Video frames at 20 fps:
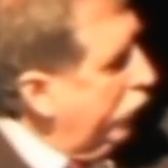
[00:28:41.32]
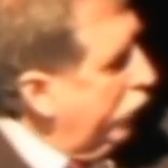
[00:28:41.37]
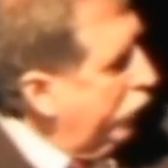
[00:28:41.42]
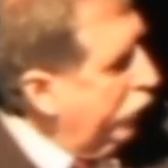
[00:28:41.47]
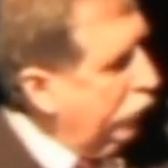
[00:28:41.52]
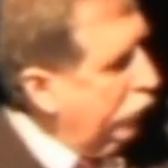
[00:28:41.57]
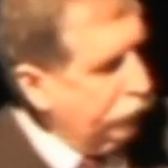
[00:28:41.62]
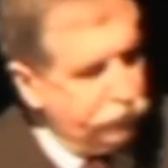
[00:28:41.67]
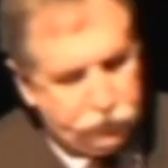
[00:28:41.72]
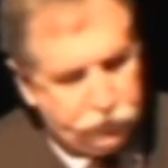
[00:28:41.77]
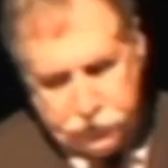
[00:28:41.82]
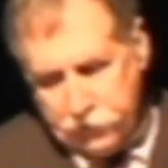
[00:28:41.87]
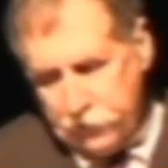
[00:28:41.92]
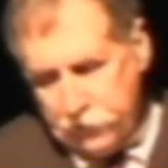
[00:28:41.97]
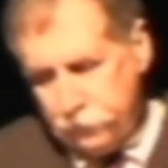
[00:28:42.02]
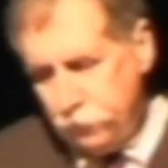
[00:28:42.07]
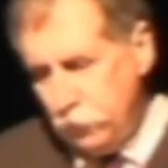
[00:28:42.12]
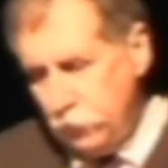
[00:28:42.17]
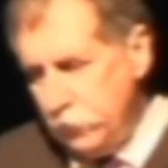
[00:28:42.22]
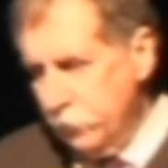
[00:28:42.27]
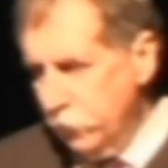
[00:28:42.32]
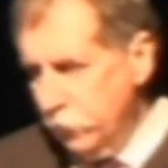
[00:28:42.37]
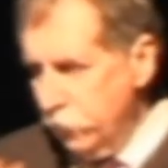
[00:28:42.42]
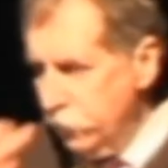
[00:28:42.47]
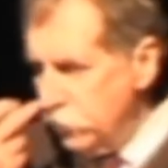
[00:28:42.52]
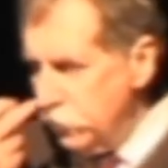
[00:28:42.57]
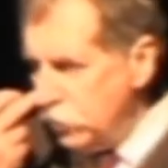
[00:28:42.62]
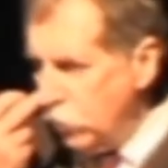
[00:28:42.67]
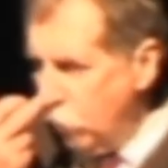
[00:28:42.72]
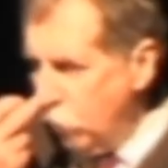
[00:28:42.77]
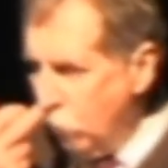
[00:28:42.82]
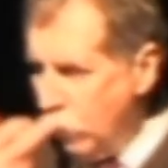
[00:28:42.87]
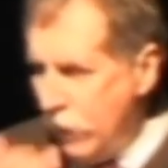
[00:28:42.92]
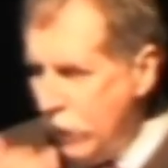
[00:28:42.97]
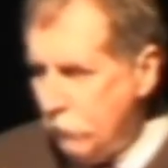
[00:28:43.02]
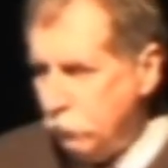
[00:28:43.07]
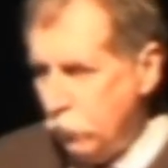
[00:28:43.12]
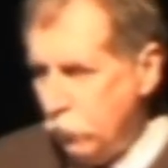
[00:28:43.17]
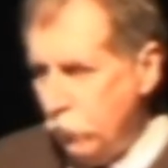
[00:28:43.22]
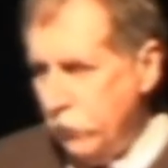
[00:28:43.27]
You know, successful communities
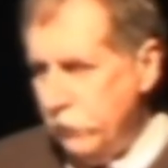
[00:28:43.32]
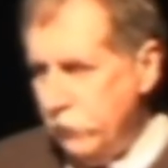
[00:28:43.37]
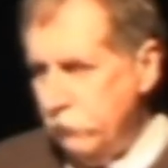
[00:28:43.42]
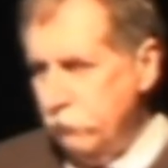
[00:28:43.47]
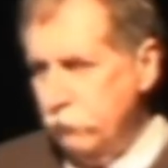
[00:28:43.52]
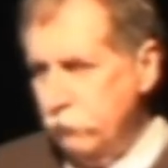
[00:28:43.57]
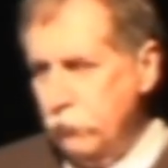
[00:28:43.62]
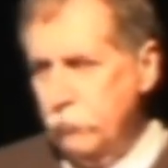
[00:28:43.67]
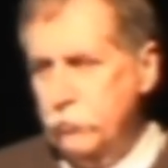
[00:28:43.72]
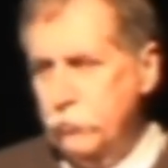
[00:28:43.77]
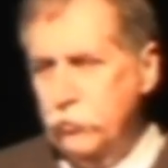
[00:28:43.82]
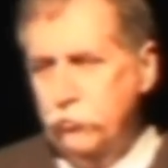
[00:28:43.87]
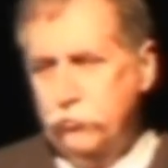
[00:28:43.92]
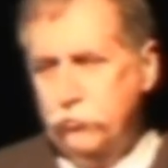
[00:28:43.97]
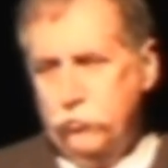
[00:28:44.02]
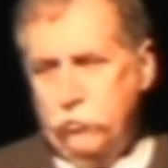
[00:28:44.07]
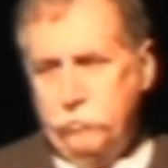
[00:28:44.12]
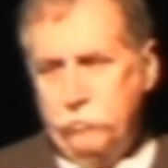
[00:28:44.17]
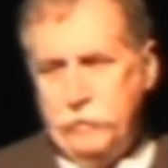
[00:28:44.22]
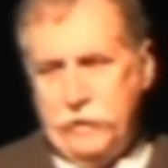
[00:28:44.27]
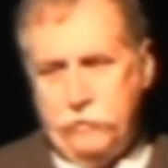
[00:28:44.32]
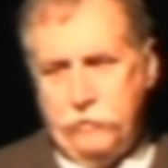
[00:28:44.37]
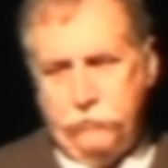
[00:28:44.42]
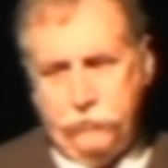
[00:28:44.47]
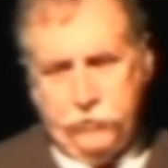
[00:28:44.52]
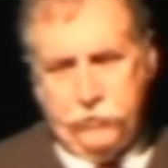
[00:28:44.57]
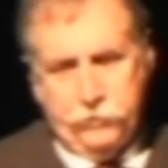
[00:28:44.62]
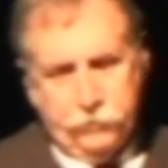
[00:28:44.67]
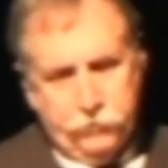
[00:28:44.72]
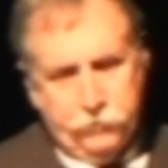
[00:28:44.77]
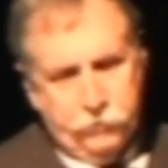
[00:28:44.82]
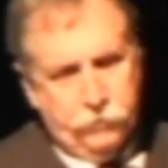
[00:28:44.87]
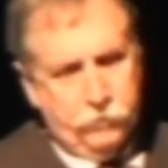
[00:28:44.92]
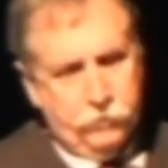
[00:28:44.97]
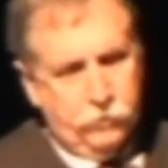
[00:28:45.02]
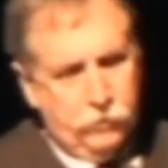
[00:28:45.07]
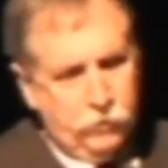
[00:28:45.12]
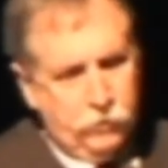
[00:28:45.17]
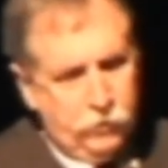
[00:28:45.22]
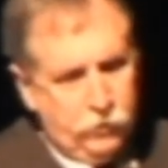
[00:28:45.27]
cooperate for mutual benefit.
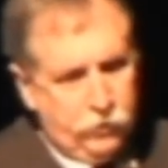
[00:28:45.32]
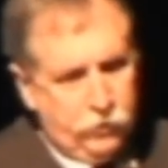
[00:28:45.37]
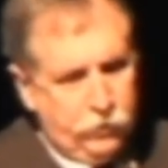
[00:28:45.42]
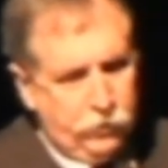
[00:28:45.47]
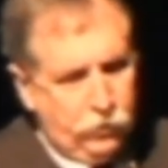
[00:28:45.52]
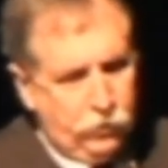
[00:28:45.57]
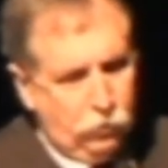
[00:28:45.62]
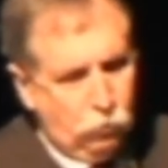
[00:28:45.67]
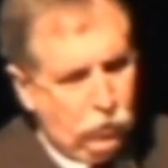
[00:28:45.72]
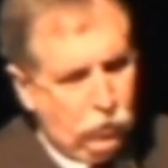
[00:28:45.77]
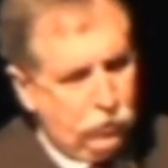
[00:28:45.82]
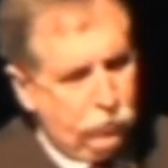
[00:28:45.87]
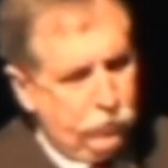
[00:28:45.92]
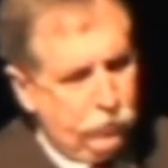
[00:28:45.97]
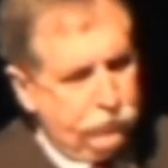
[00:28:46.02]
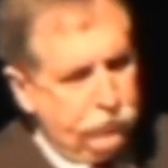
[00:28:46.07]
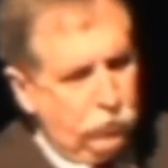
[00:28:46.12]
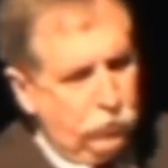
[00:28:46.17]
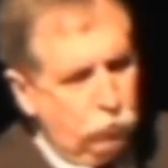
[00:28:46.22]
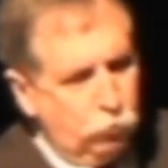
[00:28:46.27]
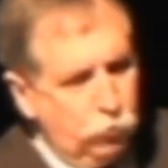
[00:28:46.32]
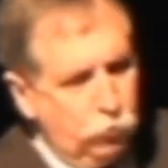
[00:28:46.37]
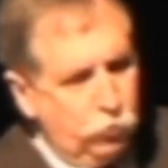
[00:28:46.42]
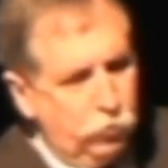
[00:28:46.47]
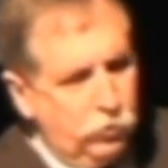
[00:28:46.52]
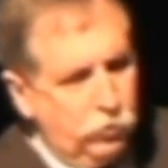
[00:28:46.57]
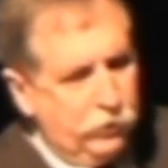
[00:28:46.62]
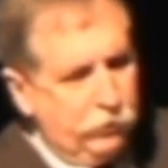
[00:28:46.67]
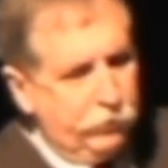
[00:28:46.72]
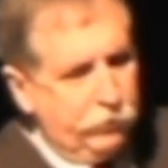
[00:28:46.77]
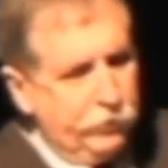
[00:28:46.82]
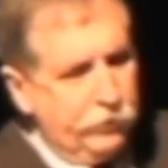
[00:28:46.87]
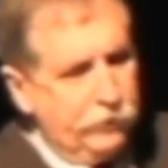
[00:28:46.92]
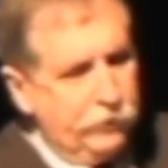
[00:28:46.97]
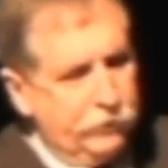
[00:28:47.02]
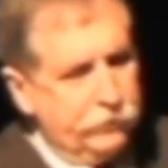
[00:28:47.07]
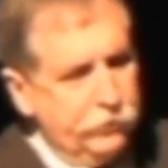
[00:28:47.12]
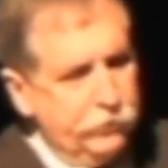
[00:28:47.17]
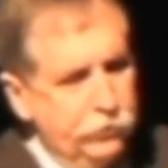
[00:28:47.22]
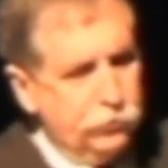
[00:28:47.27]
You know, whether it's in a rural area
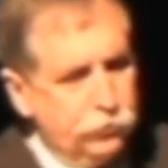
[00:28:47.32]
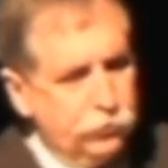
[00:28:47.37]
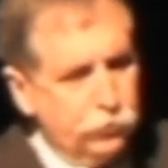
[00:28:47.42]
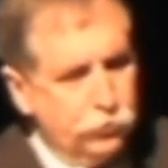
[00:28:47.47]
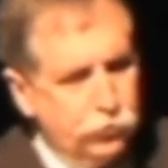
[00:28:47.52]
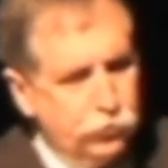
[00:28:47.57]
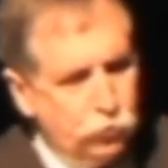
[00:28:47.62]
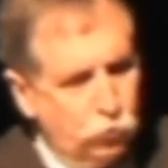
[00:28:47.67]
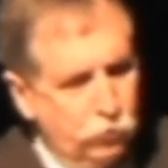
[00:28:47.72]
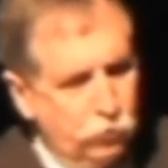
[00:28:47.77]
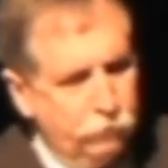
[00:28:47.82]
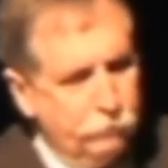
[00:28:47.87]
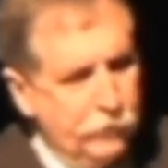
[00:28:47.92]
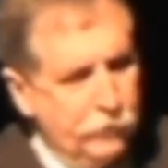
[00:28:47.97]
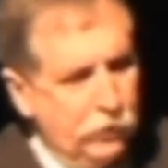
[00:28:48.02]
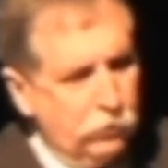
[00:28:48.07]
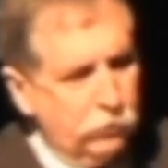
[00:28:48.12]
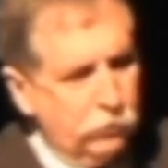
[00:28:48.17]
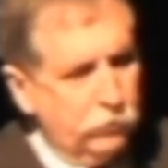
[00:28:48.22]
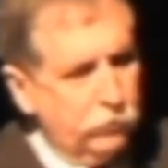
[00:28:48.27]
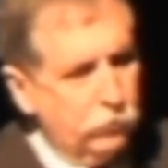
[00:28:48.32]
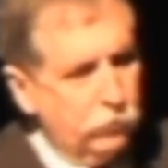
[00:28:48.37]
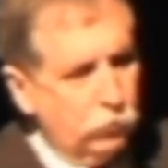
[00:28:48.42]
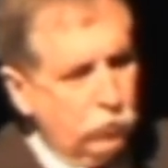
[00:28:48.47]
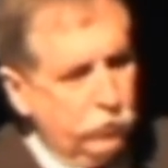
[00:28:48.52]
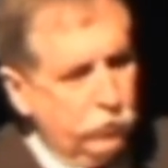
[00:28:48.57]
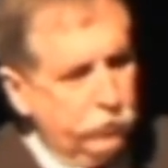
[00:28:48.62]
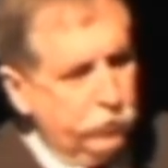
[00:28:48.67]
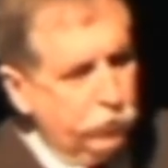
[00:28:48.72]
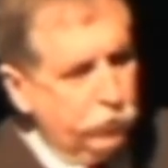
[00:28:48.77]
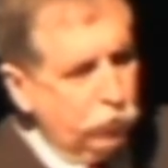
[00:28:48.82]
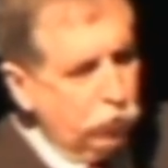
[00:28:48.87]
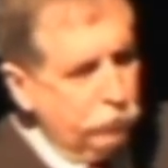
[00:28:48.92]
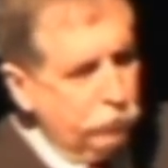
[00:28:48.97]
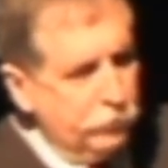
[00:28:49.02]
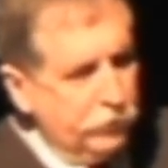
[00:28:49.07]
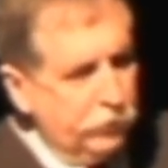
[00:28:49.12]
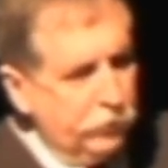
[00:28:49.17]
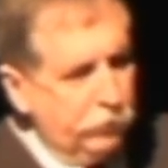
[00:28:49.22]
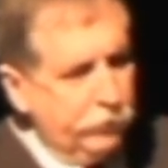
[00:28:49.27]
like the eastern shore of Maryland or in an
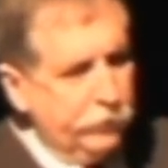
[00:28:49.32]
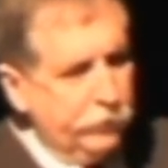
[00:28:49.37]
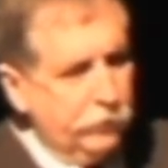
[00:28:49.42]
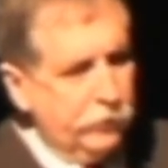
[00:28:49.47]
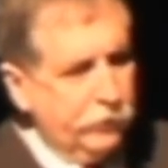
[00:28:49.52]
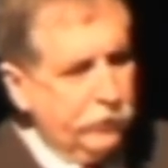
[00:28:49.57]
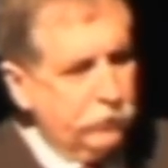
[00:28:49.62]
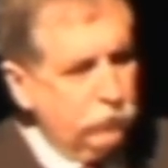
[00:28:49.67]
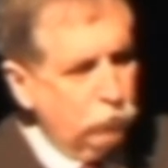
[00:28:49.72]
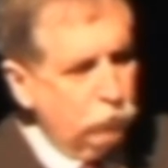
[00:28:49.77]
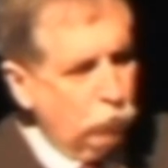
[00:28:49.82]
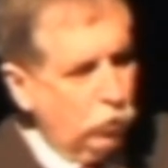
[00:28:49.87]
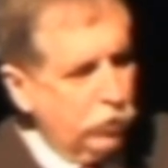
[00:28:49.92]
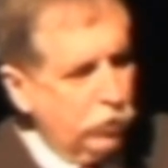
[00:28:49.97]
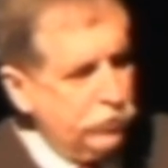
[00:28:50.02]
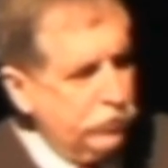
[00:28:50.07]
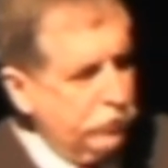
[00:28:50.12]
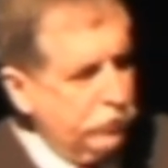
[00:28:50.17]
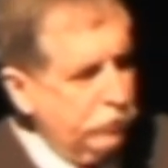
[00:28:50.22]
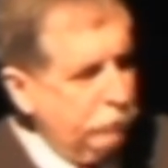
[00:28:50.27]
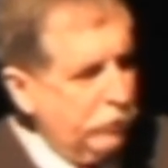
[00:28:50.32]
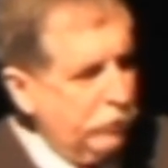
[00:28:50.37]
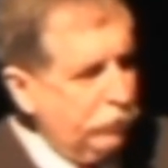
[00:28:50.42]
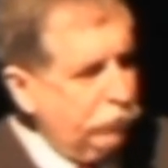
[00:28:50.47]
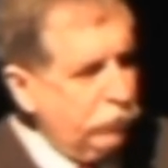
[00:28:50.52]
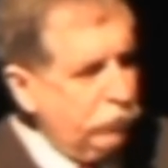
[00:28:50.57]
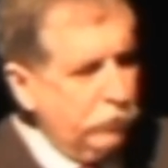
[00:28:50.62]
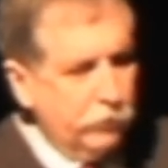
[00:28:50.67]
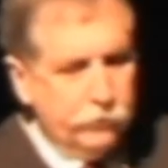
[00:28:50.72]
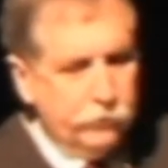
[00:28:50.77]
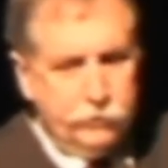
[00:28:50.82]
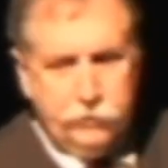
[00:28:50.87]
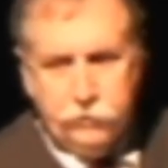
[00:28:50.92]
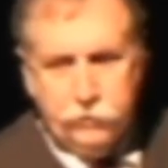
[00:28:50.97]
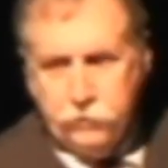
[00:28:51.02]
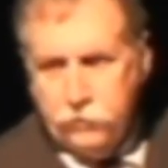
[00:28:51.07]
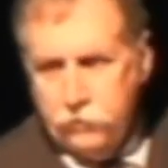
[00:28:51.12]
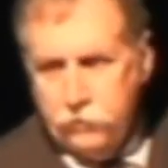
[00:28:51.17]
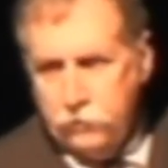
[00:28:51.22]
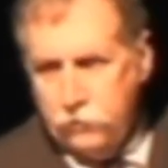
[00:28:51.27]
urban area like the Washington metro area,
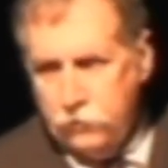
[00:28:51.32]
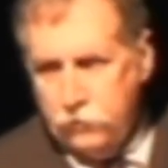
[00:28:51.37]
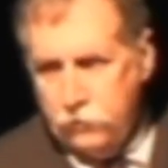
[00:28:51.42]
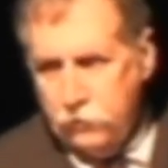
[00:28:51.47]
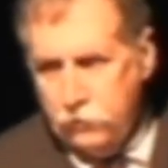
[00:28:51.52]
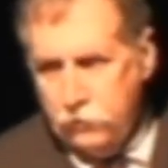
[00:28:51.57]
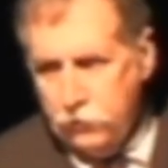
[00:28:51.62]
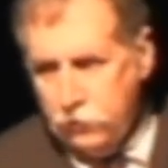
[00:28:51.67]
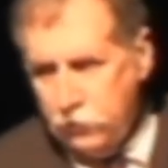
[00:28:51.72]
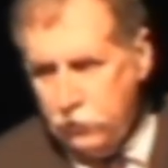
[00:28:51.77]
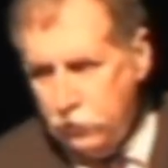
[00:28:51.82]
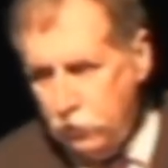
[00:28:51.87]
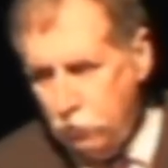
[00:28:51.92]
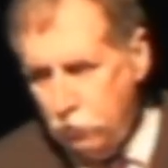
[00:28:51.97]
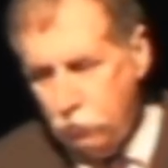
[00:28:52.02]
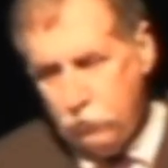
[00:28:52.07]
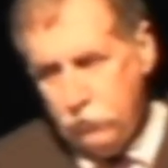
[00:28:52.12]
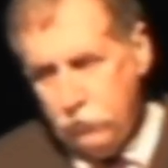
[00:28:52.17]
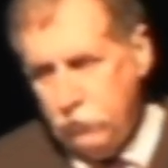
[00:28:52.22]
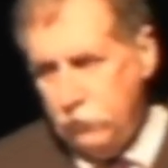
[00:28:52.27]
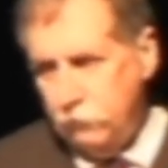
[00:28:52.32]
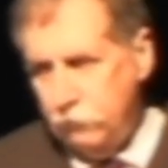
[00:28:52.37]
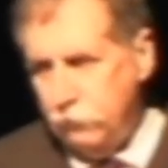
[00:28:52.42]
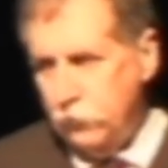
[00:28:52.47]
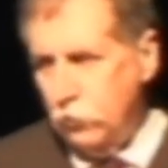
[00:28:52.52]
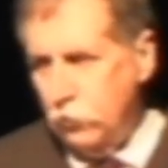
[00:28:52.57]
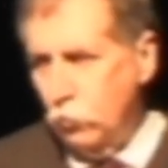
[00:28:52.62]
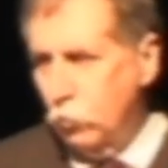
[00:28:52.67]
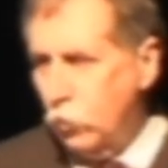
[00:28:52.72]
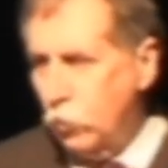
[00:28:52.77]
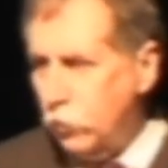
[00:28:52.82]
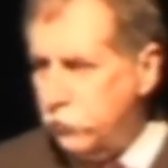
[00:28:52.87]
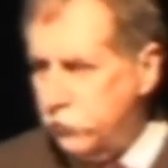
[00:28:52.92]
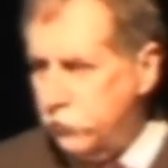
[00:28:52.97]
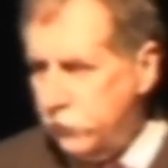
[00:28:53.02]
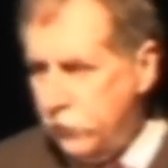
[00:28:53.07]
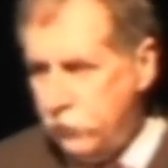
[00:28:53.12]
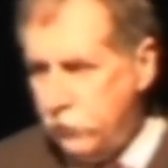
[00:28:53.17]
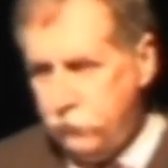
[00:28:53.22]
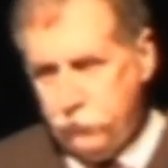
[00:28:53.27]
you know, if you don't work
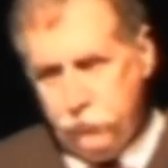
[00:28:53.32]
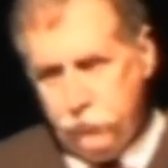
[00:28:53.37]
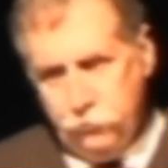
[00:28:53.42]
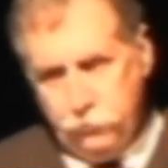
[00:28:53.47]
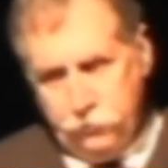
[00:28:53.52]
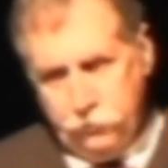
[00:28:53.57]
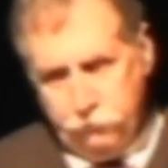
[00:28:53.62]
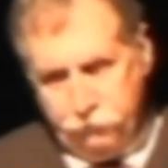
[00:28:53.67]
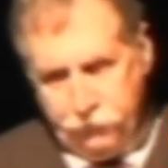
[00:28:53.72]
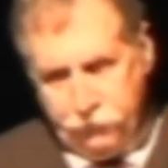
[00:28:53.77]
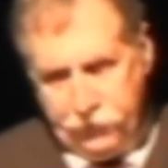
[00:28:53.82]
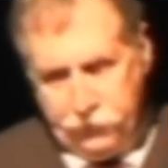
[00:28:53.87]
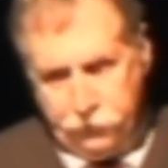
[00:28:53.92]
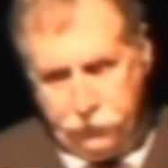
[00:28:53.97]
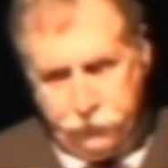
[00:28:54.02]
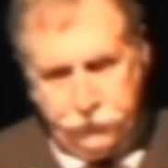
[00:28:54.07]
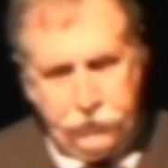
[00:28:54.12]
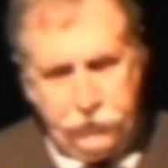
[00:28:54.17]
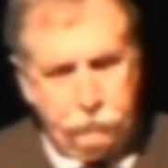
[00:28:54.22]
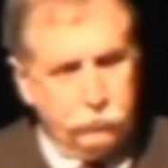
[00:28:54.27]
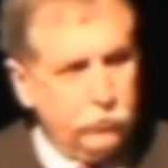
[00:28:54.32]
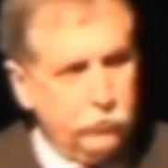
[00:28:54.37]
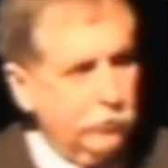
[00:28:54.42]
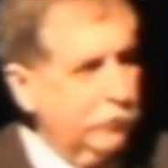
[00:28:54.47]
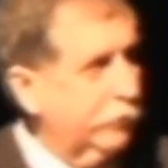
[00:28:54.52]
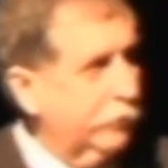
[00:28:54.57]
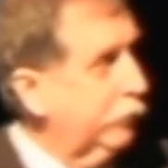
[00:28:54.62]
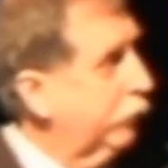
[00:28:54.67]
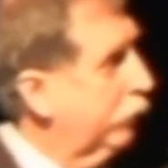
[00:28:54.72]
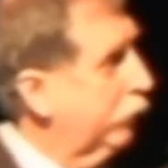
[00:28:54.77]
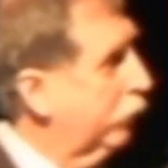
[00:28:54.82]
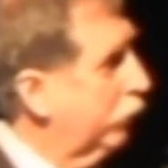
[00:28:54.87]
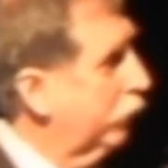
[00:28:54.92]
together, you can fail separately.